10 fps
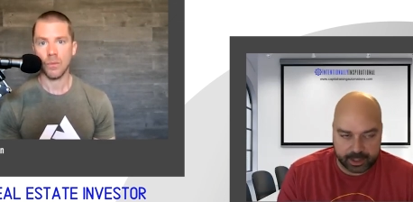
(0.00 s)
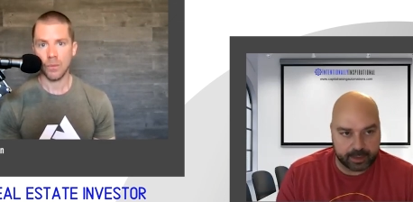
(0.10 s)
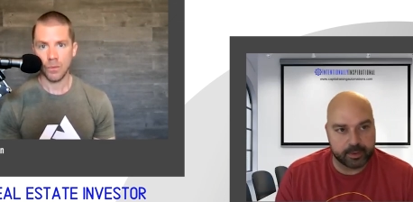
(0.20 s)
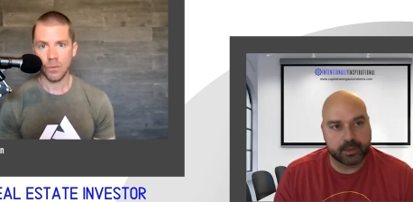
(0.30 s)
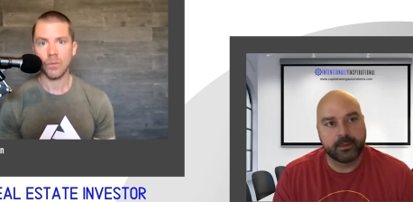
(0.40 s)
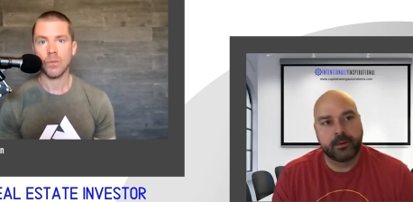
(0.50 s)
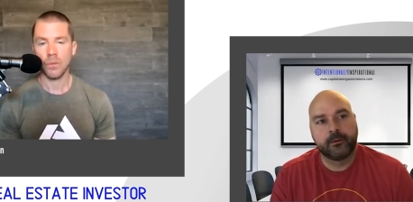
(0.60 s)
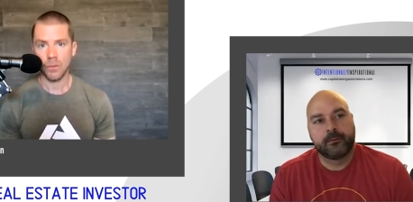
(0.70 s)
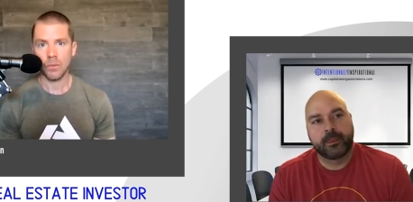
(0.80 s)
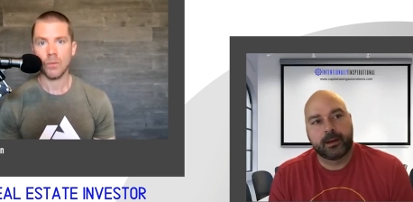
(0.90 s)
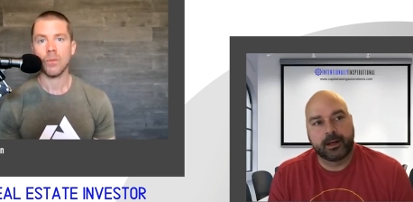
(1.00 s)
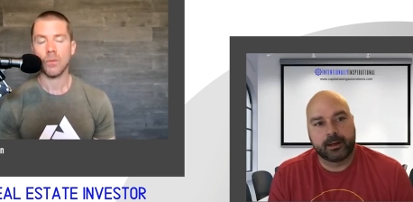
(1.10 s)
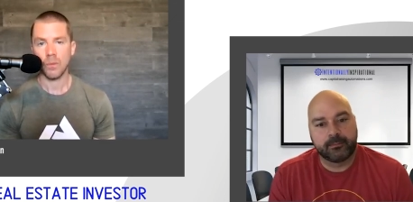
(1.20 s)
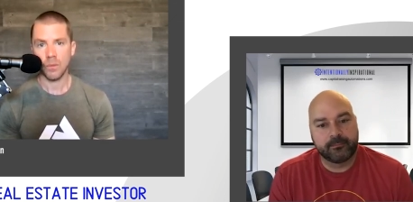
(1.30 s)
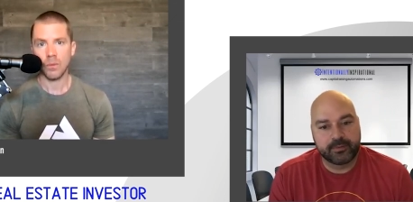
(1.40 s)
Speaker 1: camera.
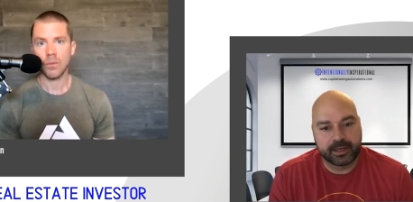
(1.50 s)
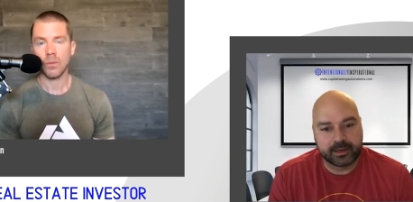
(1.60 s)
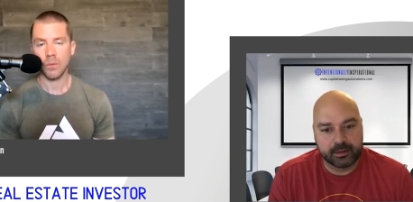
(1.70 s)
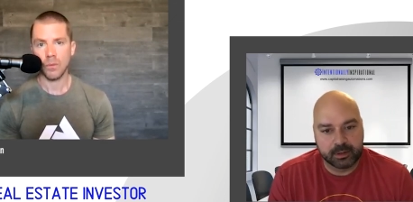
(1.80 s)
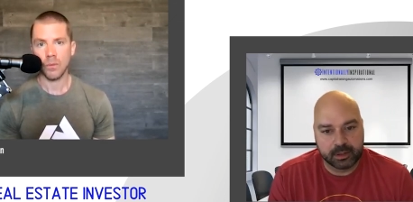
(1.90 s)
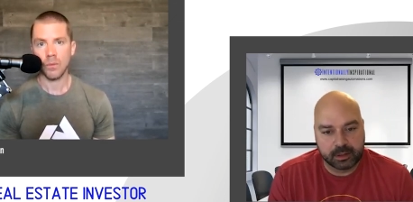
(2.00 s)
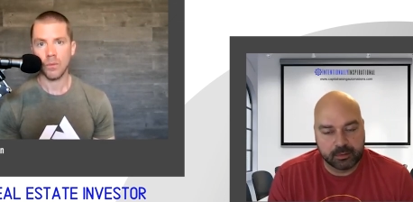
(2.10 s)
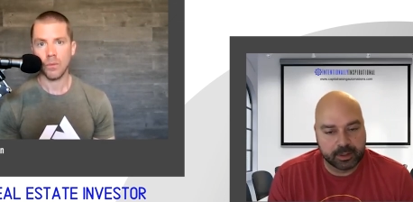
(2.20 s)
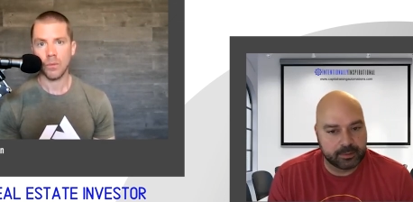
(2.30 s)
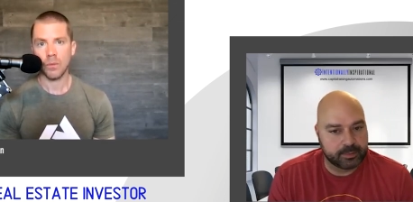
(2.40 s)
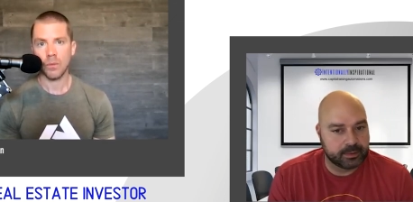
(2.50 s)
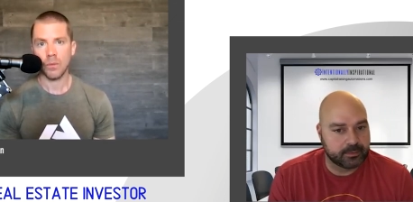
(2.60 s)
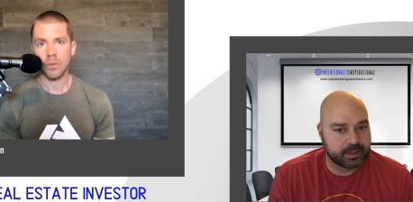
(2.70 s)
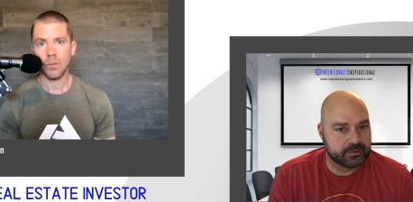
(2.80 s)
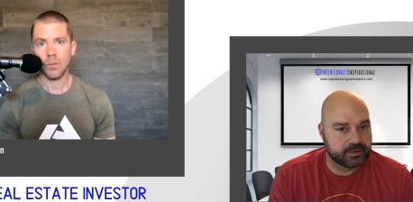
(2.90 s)
That can go a long way.
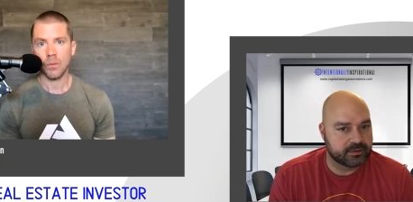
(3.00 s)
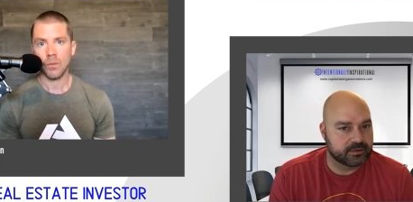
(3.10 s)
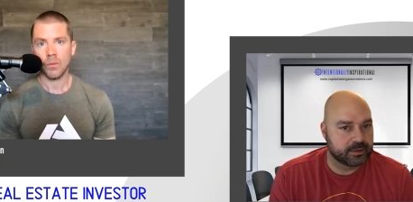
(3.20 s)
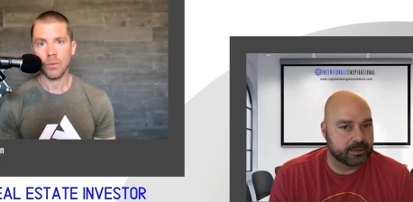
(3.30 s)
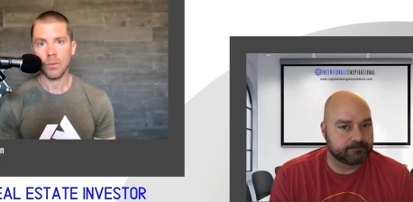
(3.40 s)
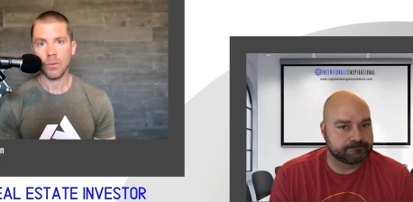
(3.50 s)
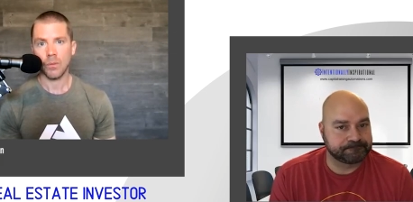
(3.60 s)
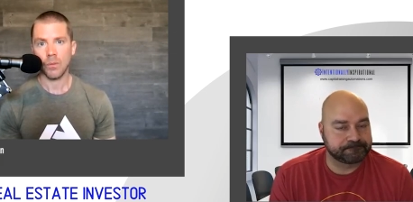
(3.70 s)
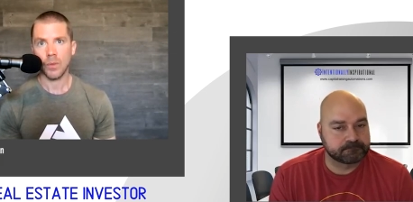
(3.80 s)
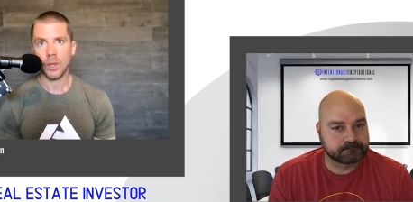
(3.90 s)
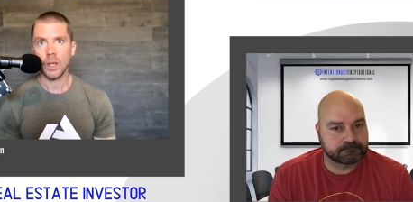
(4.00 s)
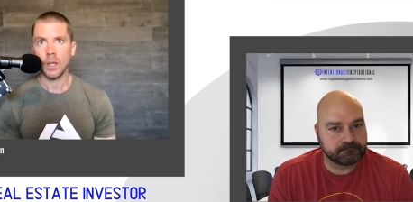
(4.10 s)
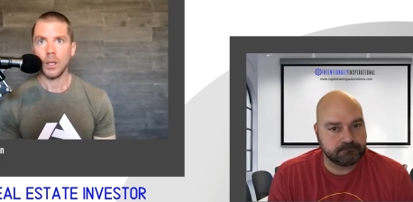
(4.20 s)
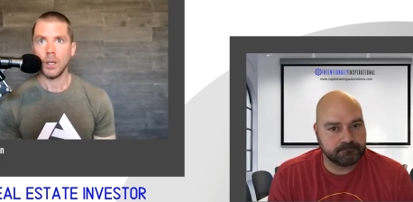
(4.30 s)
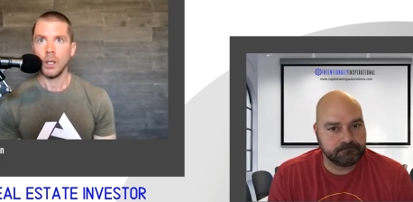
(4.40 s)
But what are your thoughts on that?
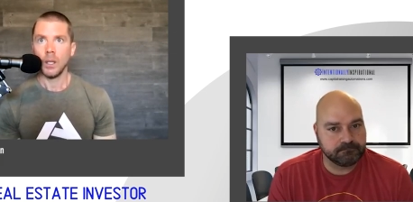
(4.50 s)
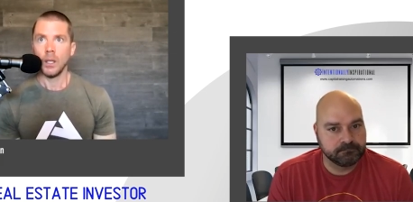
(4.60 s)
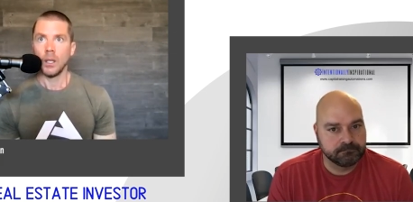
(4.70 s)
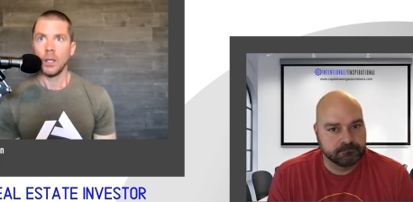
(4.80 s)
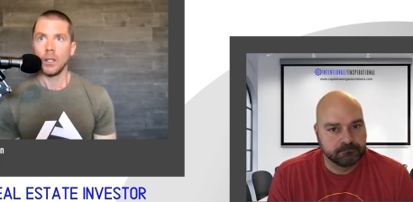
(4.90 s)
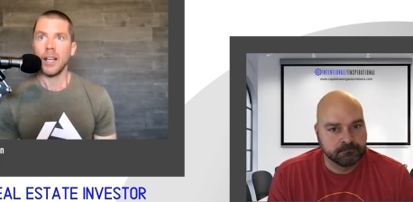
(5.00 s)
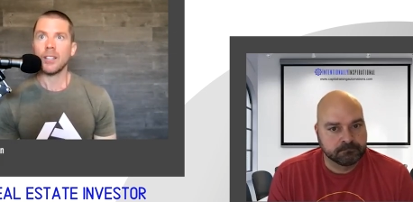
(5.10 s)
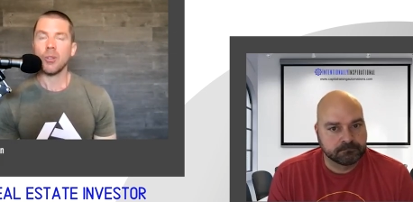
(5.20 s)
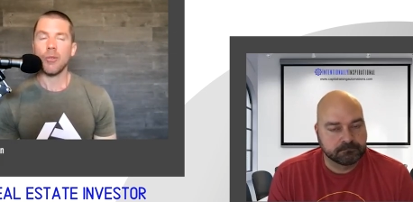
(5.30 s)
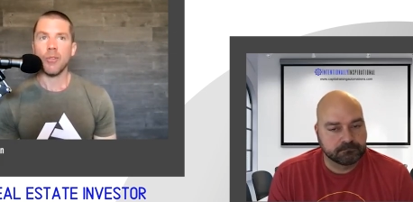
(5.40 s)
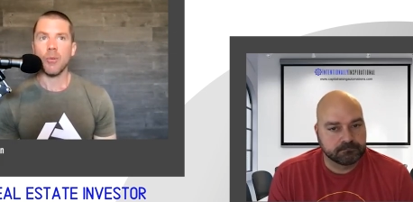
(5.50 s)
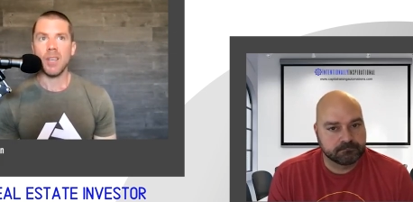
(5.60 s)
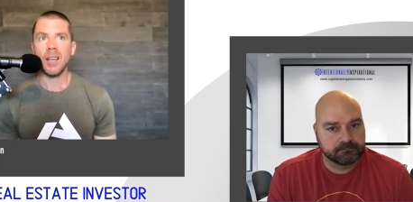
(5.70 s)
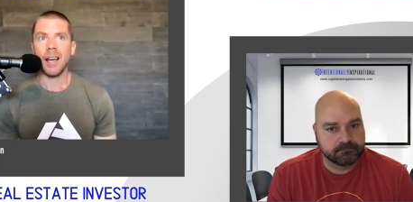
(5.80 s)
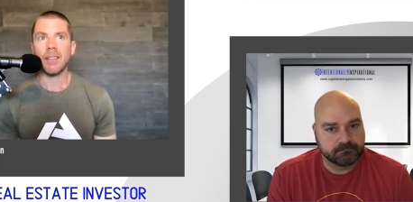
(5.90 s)
Speaker 2: Yeah, so for
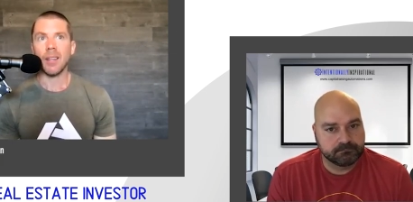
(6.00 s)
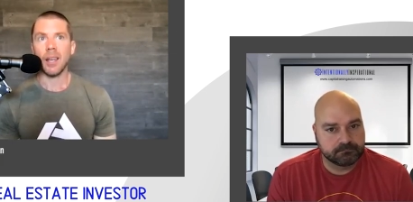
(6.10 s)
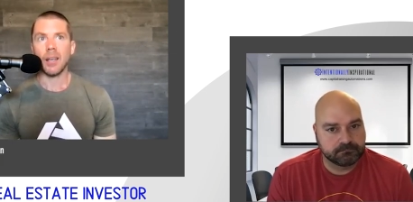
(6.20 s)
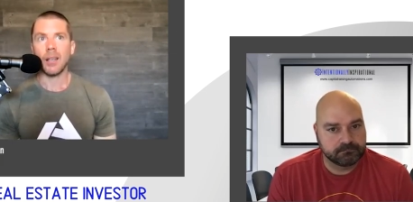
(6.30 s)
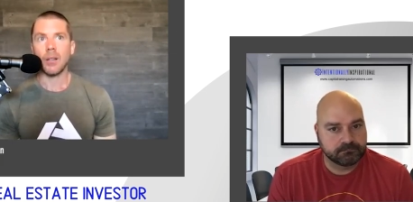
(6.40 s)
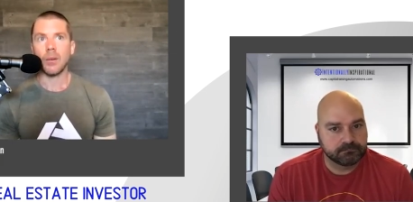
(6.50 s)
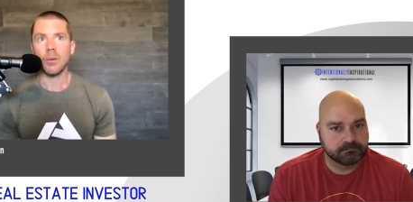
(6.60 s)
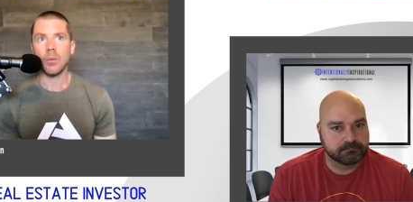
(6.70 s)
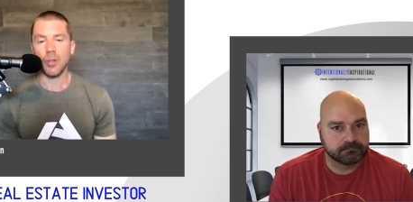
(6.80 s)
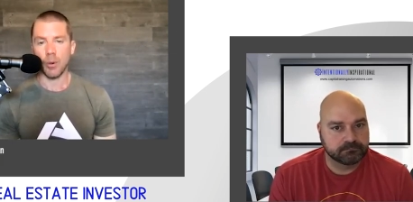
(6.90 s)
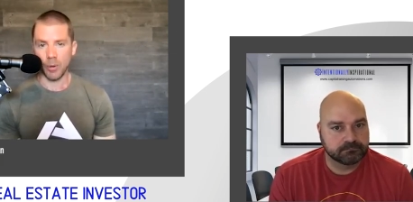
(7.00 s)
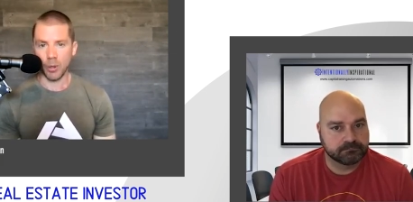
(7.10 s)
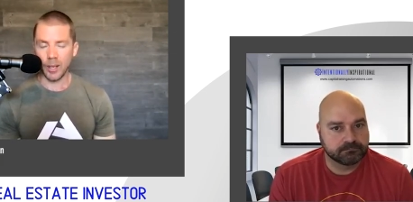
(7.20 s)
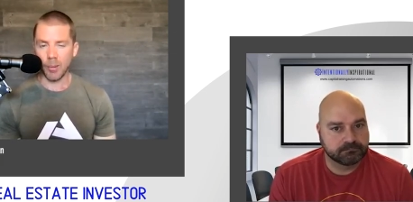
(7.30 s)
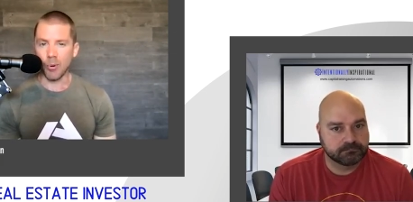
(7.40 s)
me, I think when you're
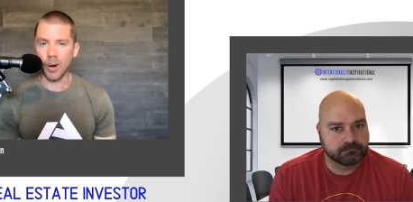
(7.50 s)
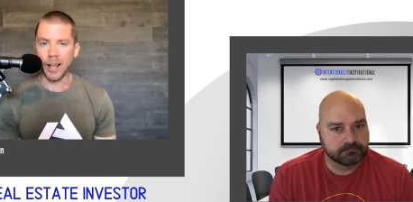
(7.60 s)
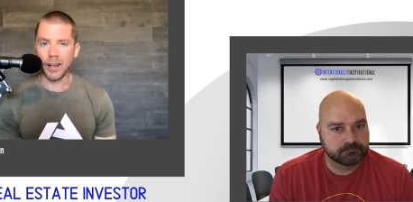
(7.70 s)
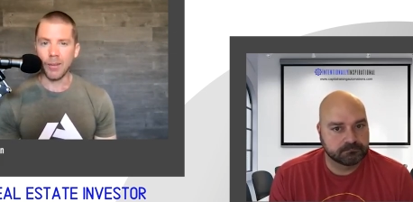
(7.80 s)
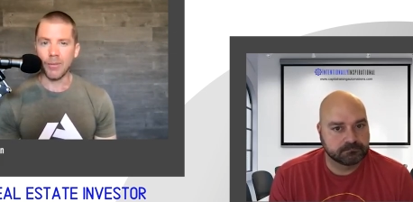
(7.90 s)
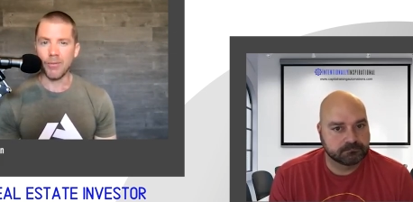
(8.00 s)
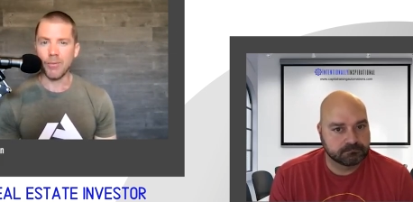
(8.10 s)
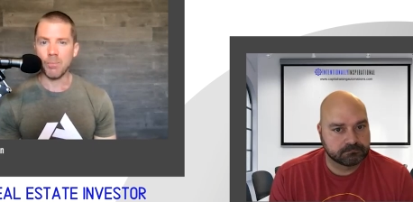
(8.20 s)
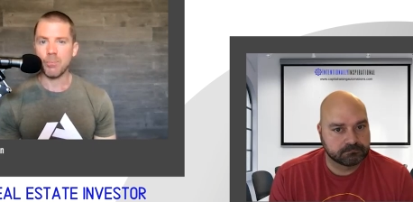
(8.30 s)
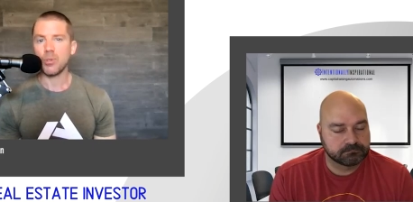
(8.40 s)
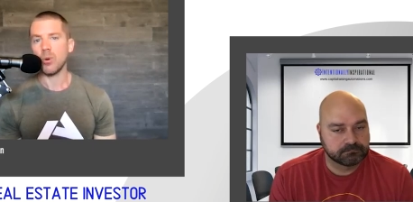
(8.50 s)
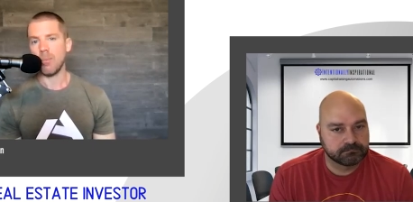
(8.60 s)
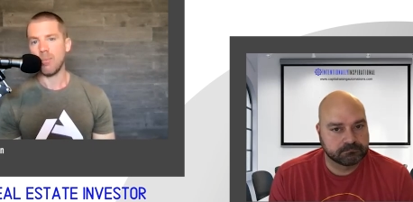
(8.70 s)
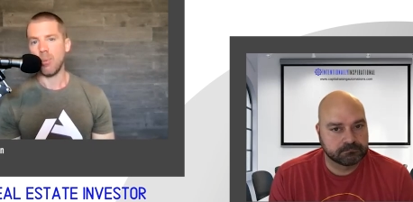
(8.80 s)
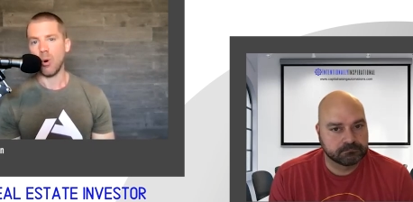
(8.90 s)
building a brand, it sort
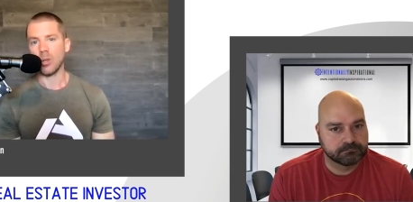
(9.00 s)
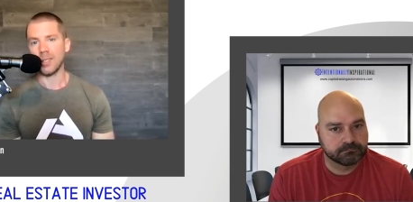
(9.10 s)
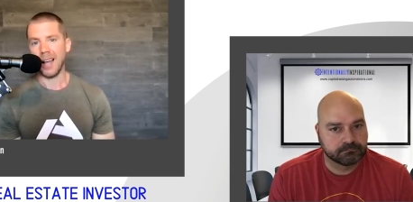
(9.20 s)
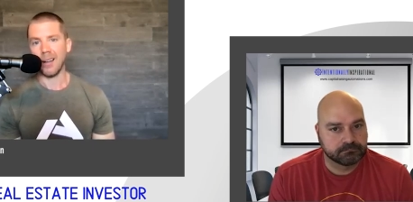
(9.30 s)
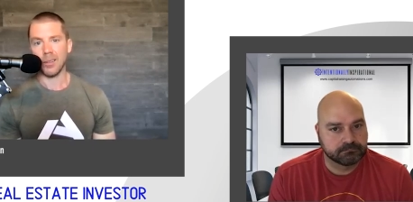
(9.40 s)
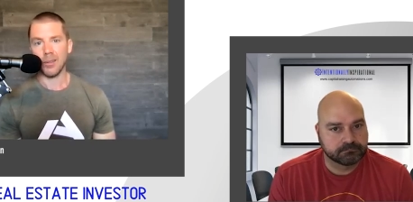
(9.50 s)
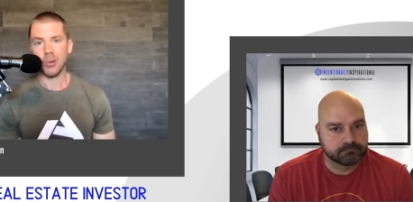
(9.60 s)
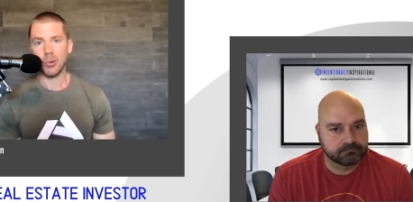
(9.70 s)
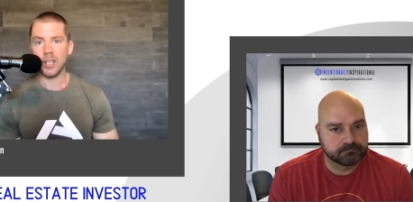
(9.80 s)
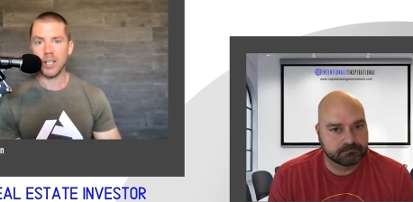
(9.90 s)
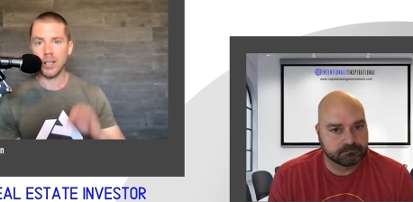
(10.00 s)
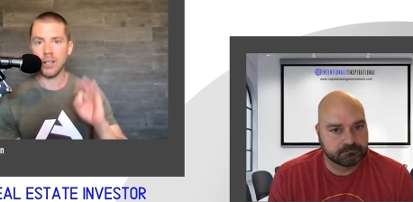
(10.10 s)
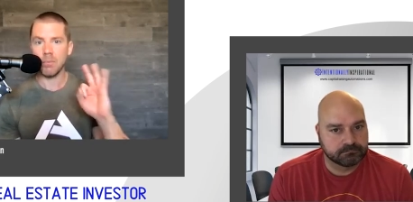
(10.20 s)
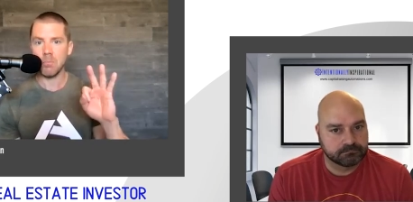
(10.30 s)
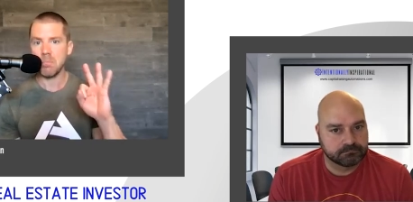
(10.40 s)
of boils down to three